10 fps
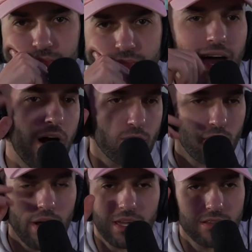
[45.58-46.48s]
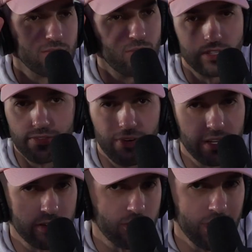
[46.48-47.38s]
Now, Quake, what the
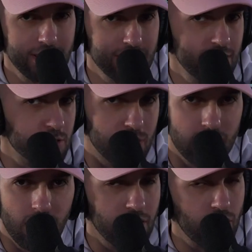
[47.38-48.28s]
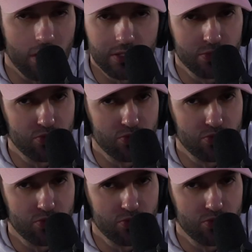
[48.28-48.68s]
fuck? You're crazy. There's been other artists who